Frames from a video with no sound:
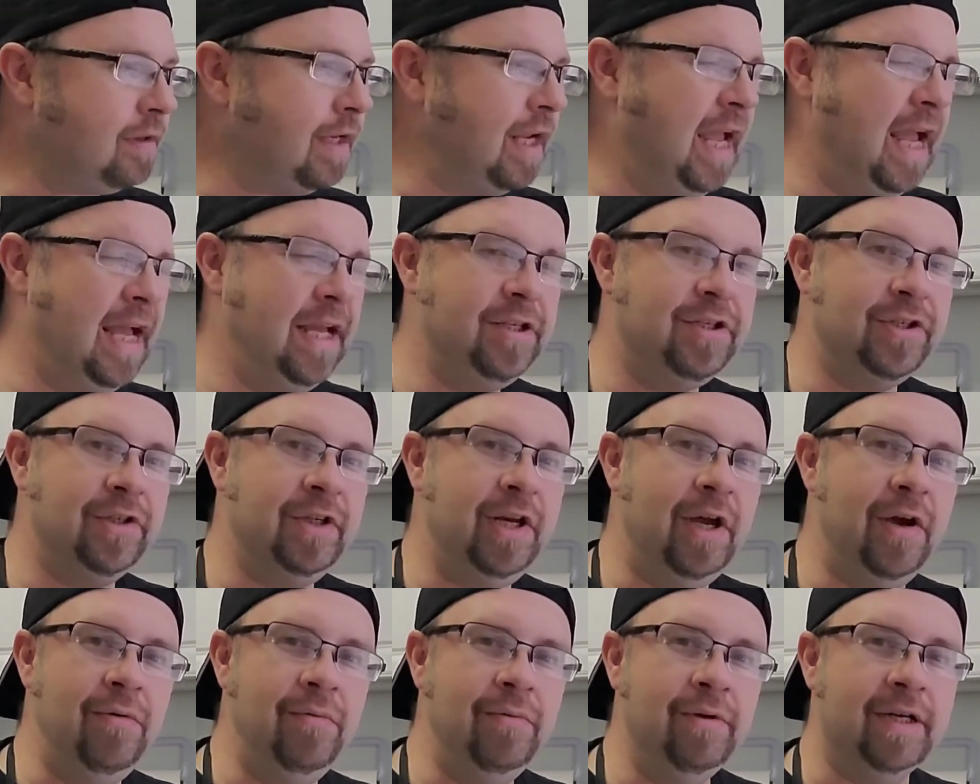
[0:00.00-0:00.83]
As you
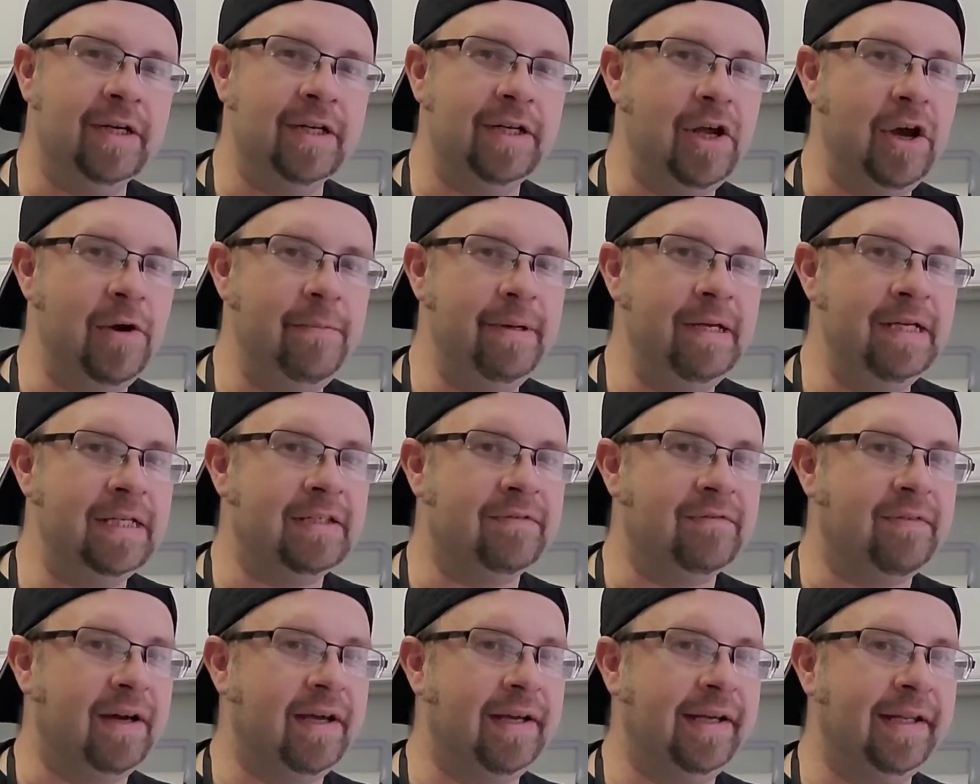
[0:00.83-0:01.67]
know, Kenobi is
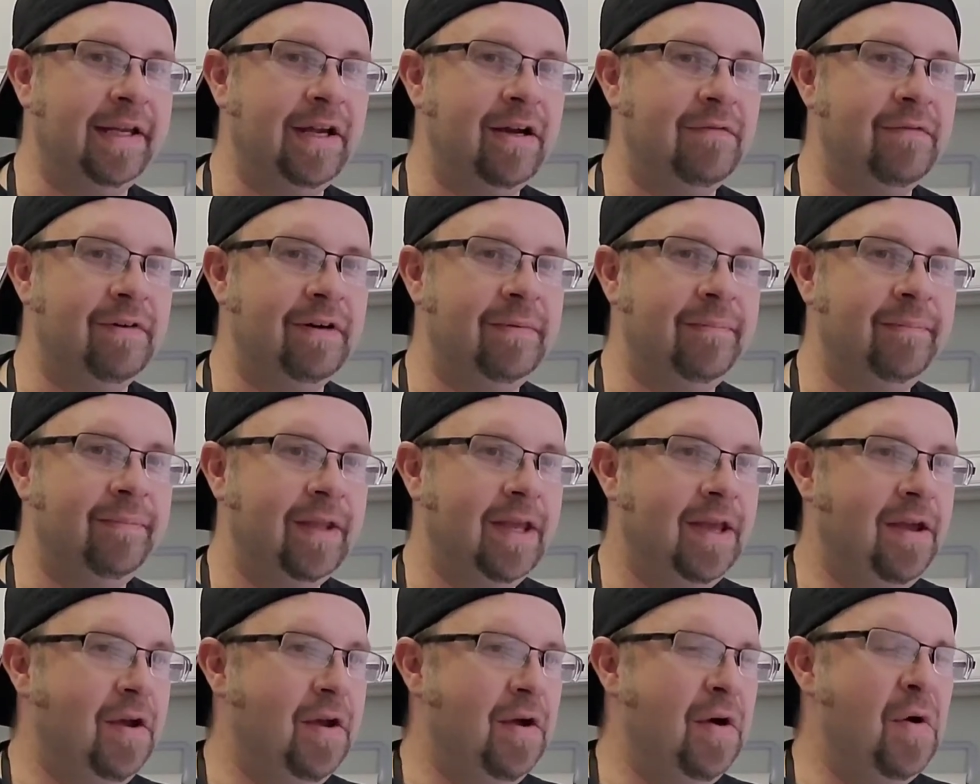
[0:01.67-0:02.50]
finally over.
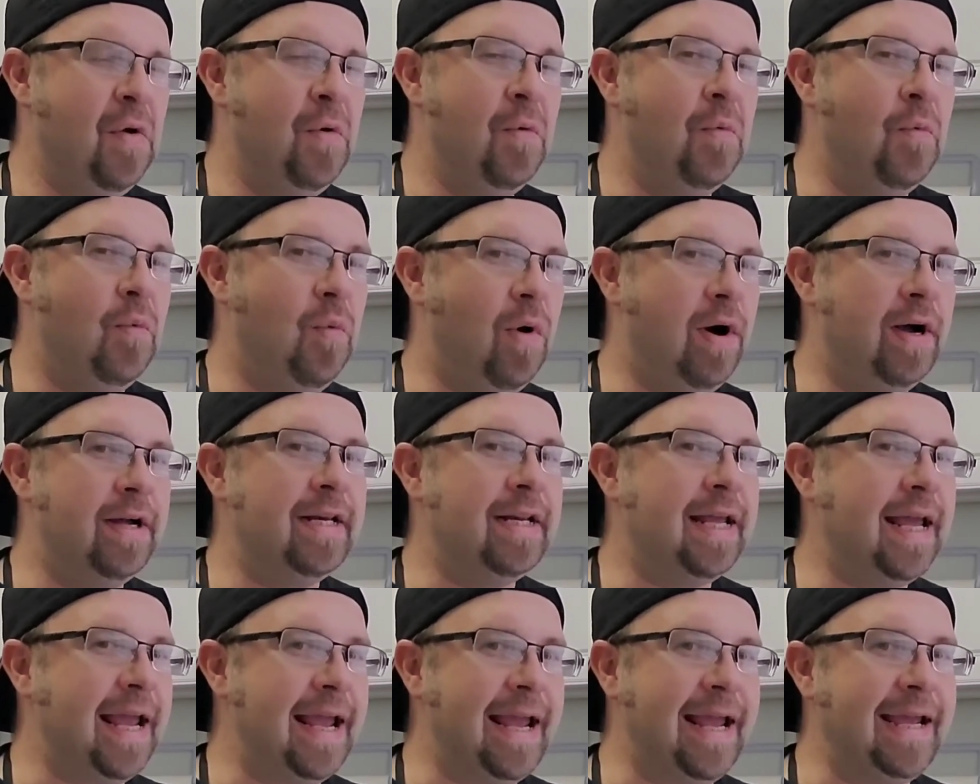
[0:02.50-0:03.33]

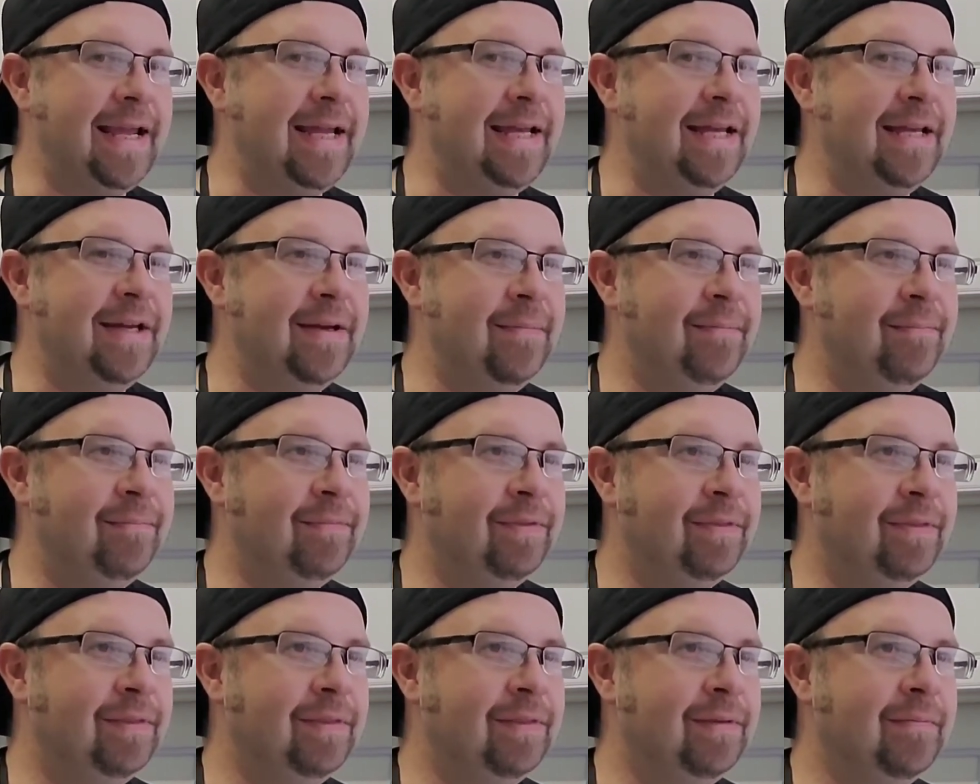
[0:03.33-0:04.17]
What a
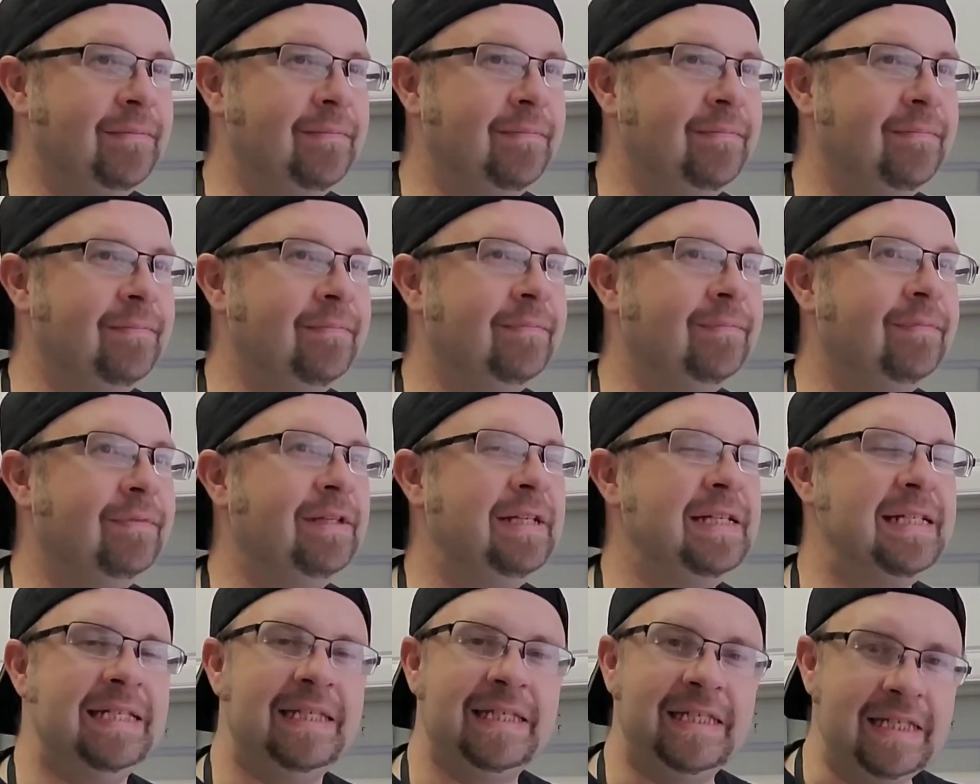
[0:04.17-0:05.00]

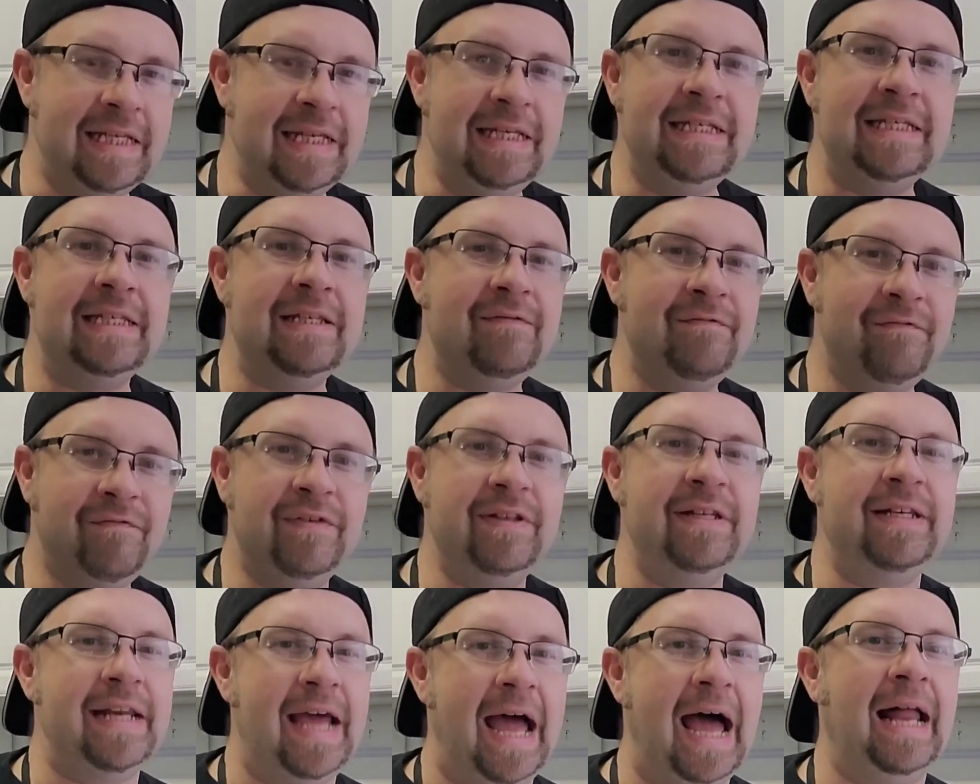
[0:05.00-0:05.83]
season
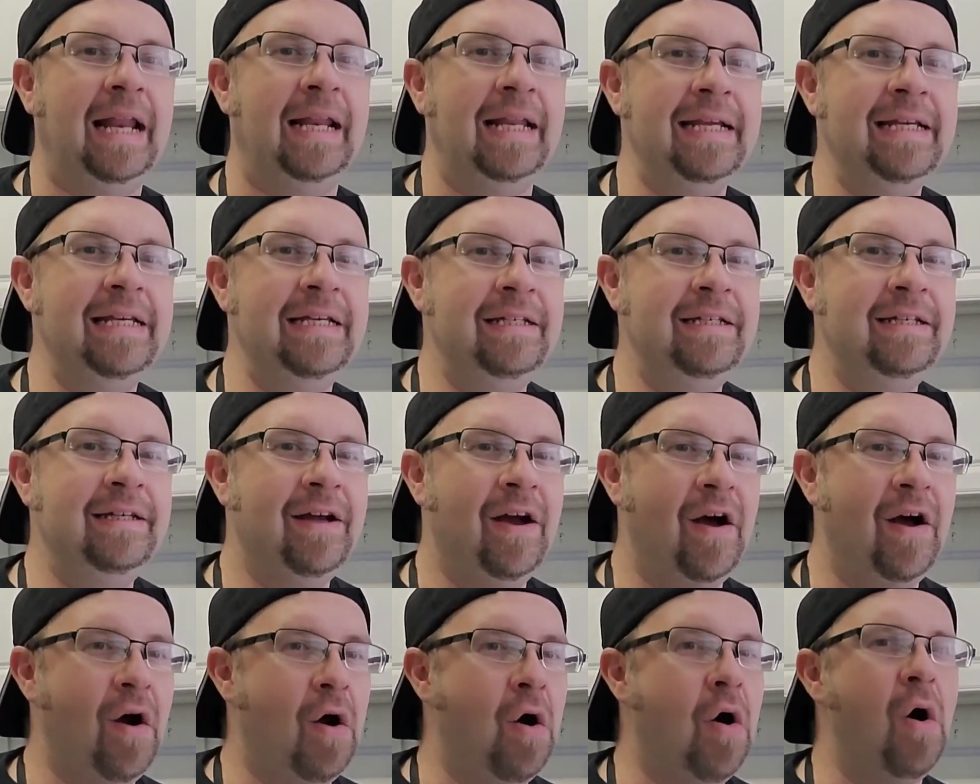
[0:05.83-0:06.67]
finale.
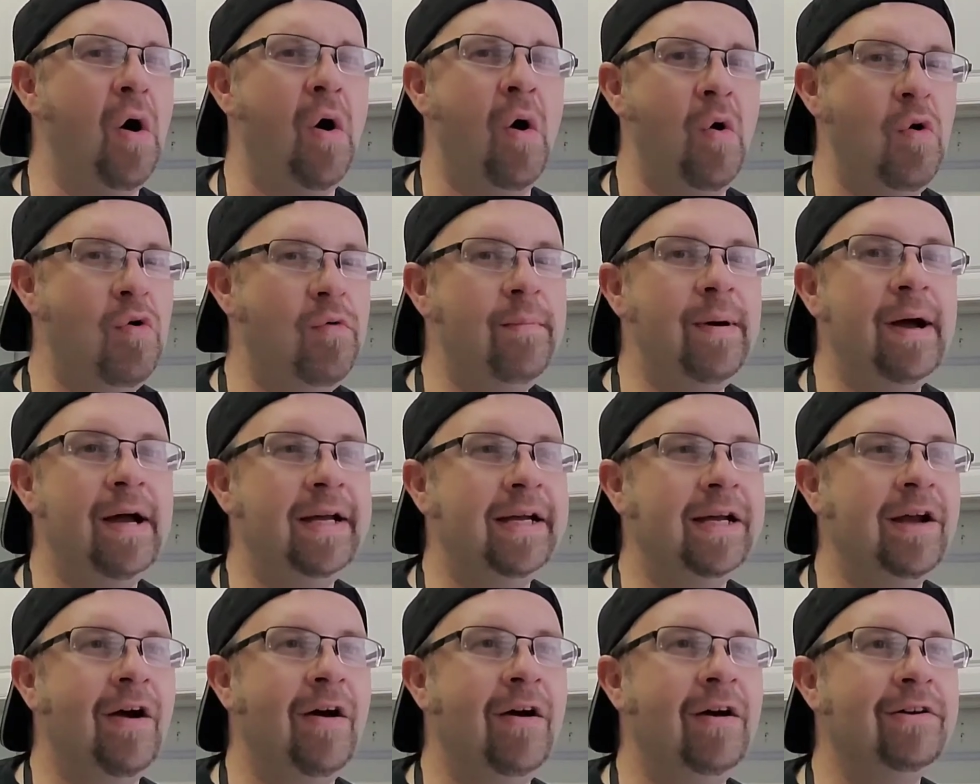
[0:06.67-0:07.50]
Oh my
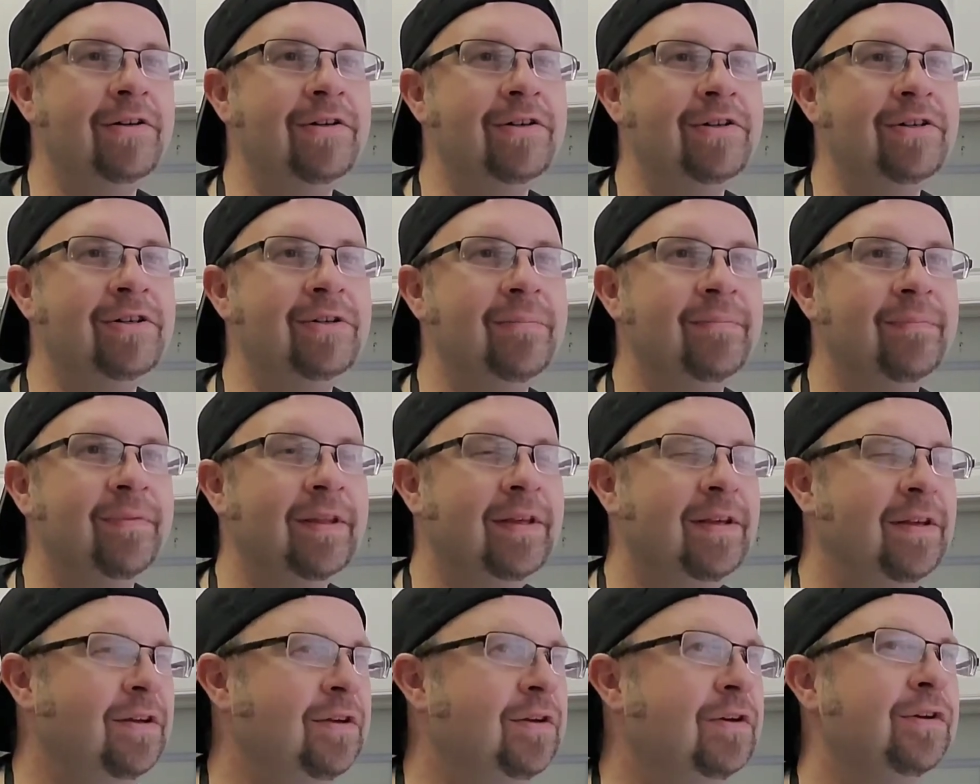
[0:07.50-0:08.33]
gosh.
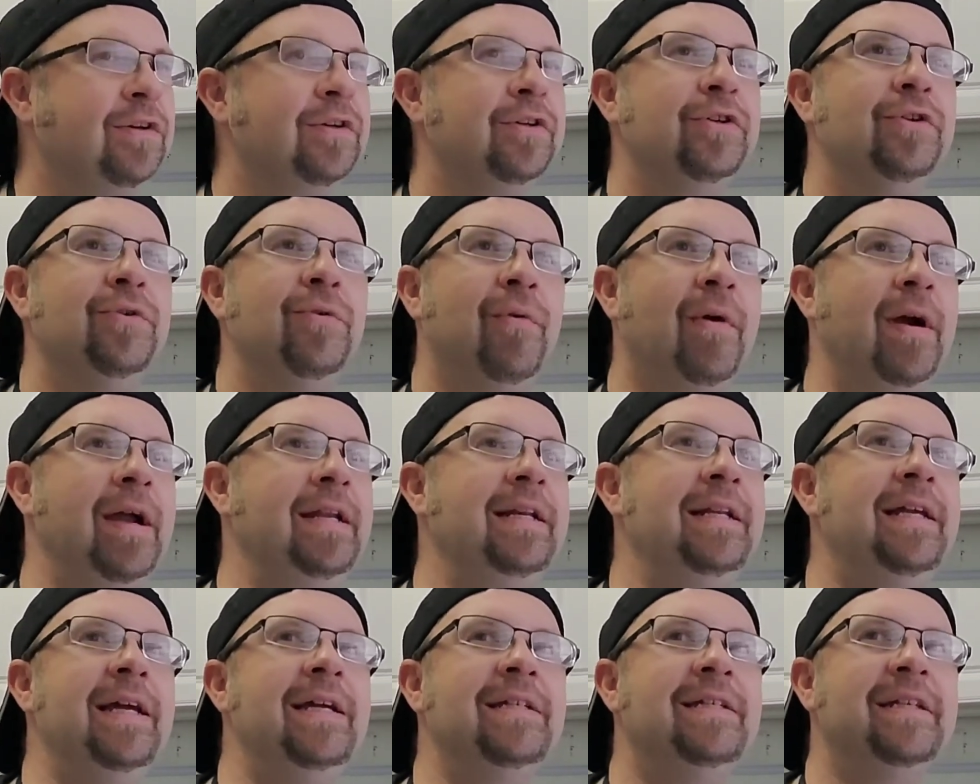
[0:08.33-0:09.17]

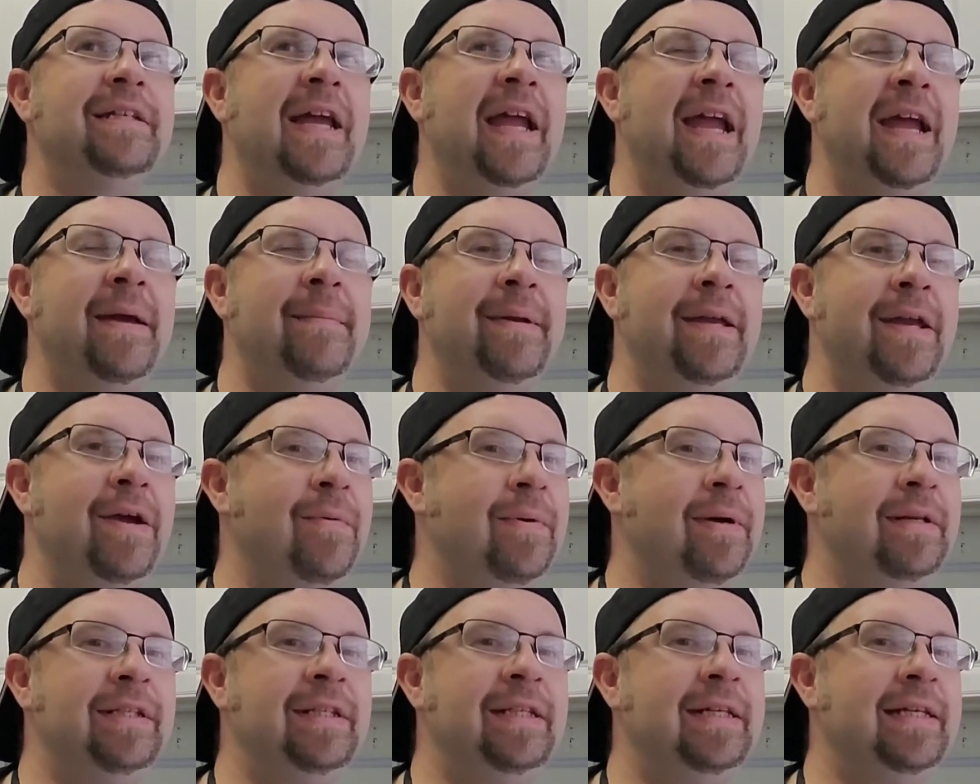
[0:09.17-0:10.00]
Great guest cameo
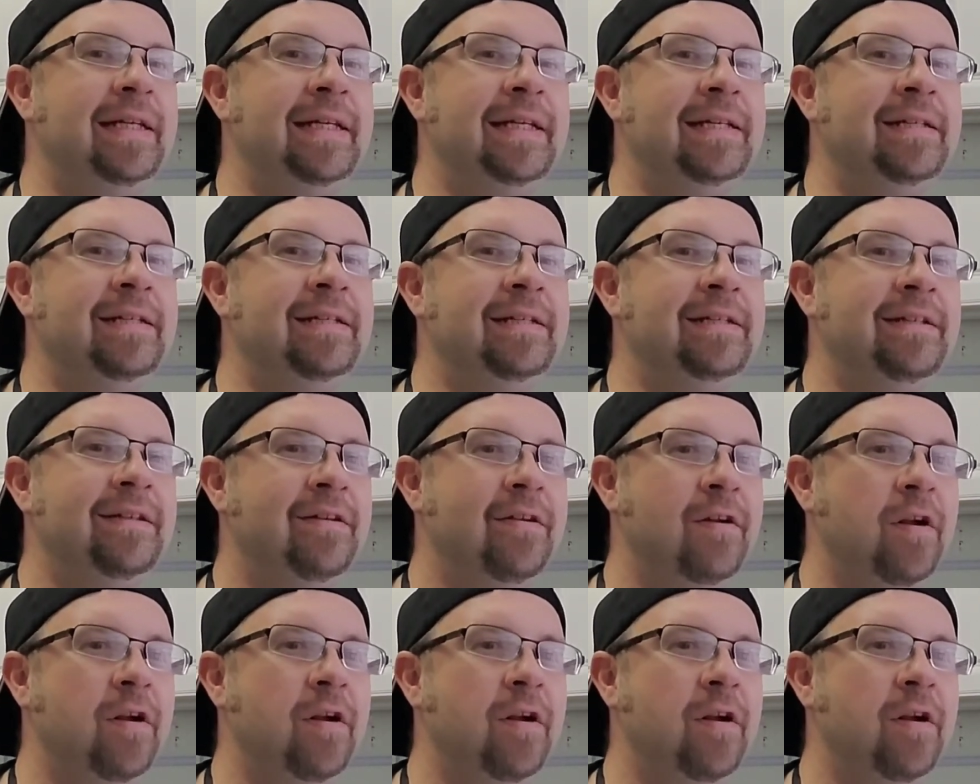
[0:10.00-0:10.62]
at the end.